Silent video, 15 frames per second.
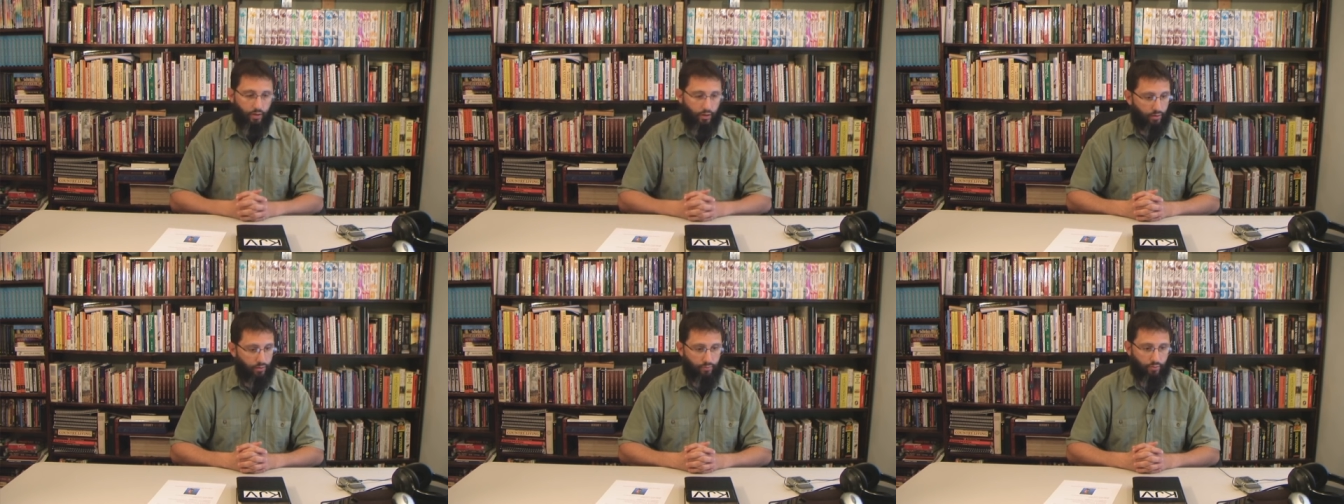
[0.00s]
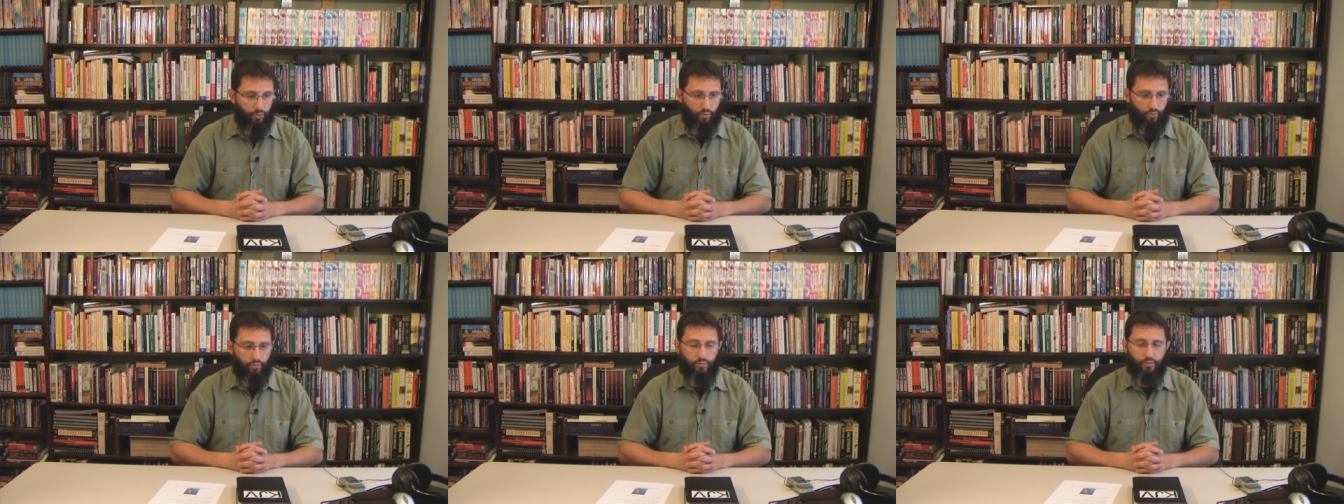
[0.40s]

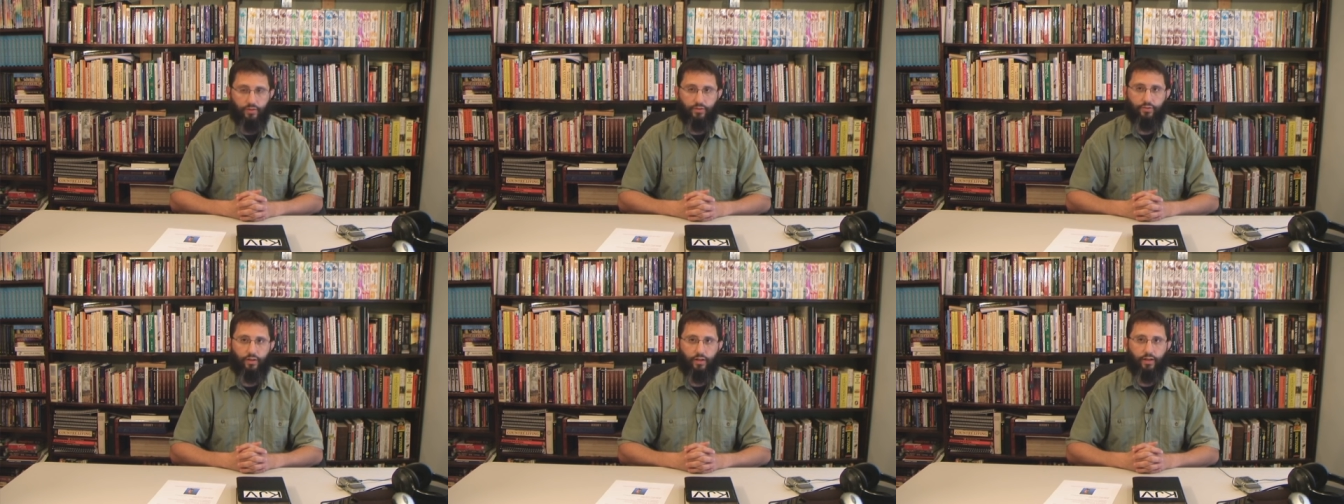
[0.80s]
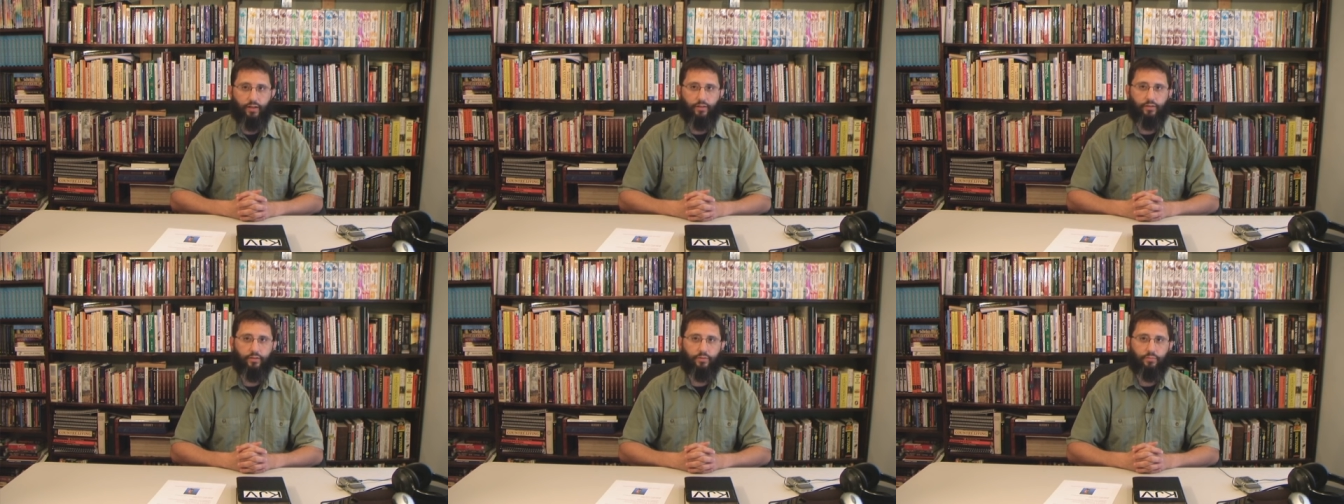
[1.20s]
No, it's
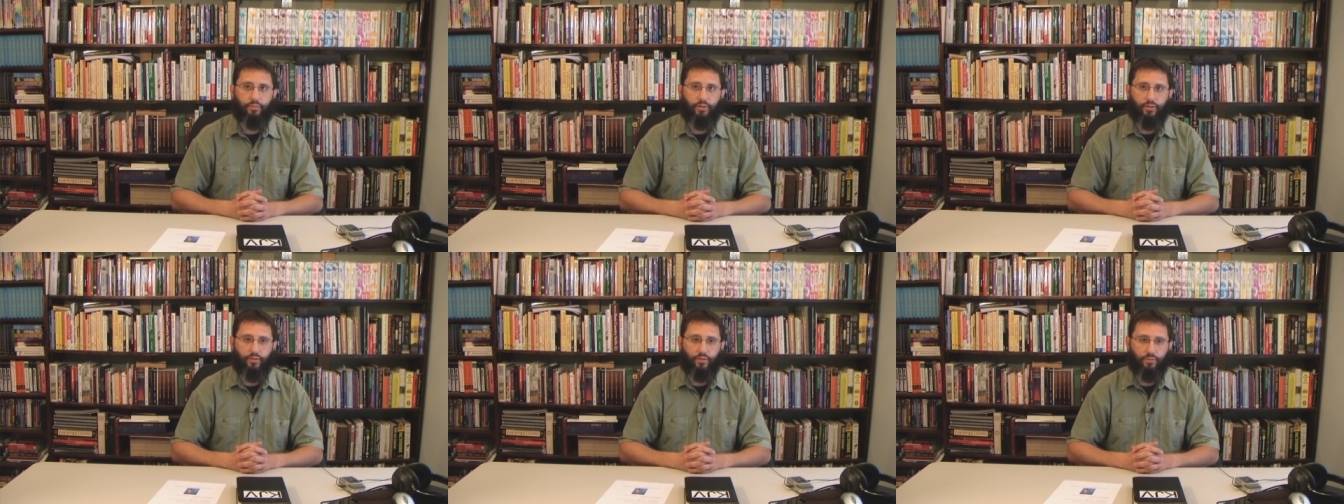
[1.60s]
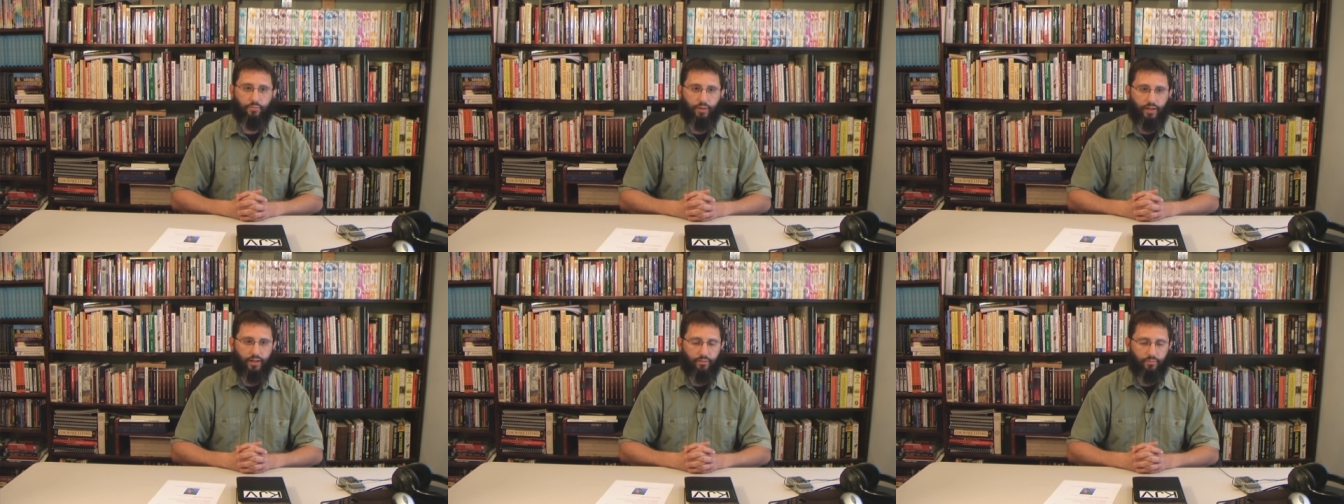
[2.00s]
not. Because
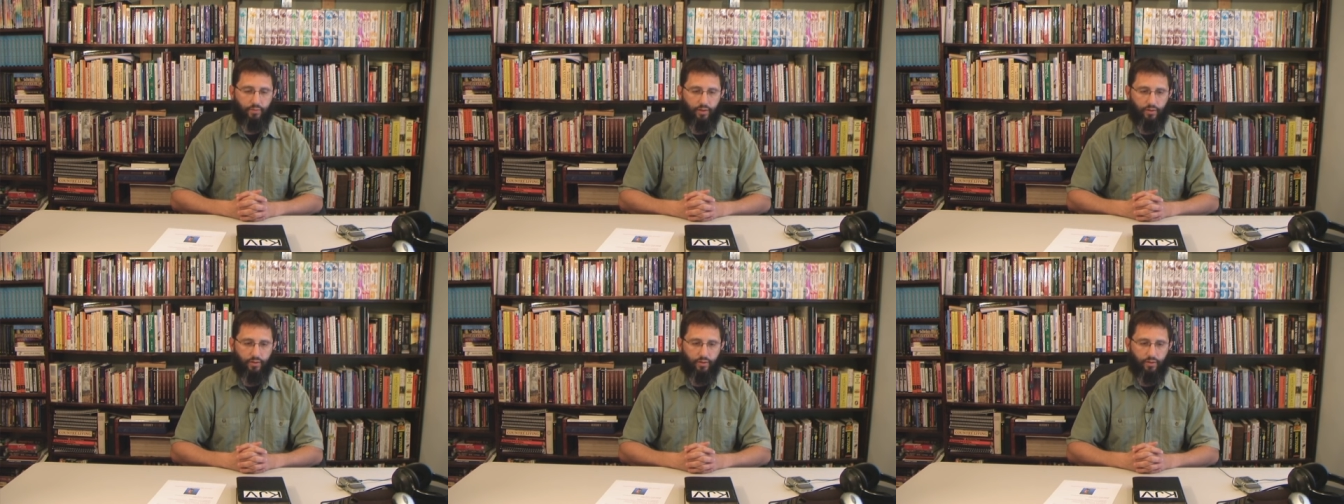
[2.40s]
my